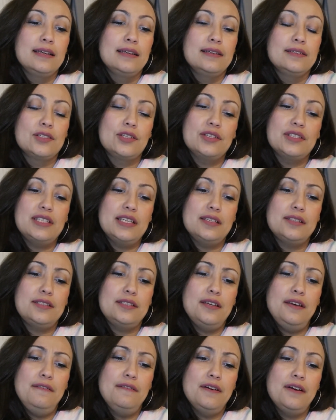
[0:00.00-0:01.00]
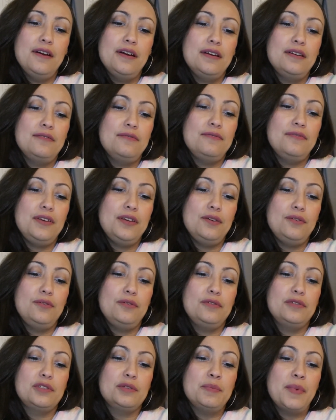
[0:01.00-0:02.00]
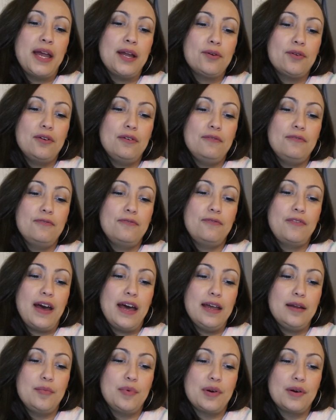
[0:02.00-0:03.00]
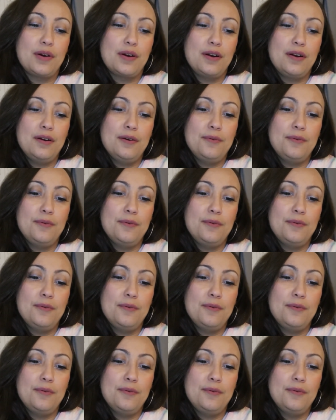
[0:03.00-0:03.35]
so it says silver infused microfiber